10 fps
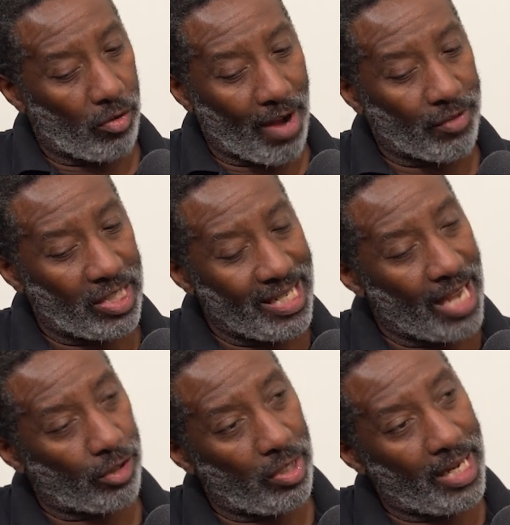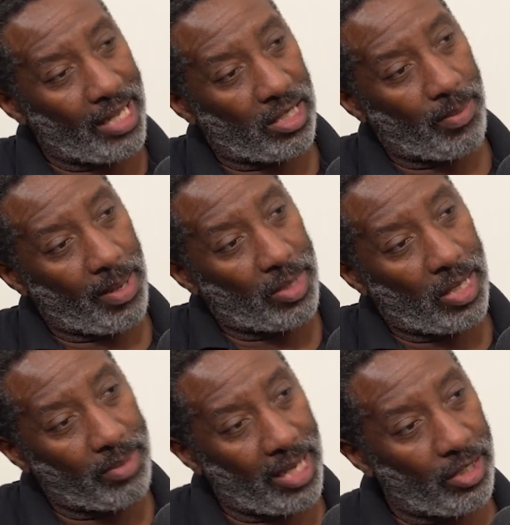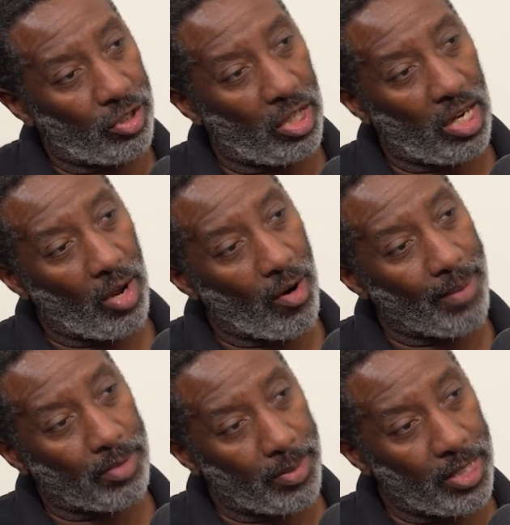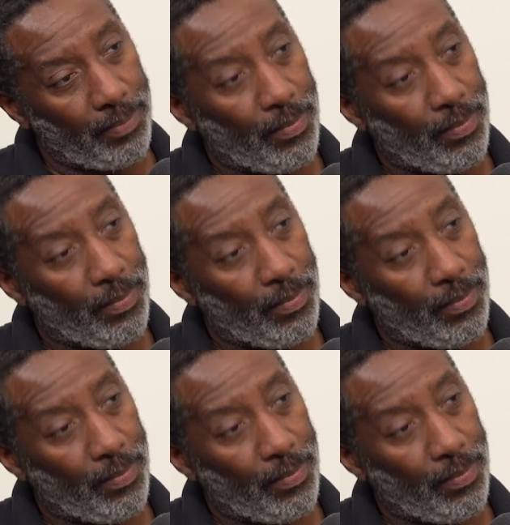gravity naturally has the baby come down into the lower abdomen.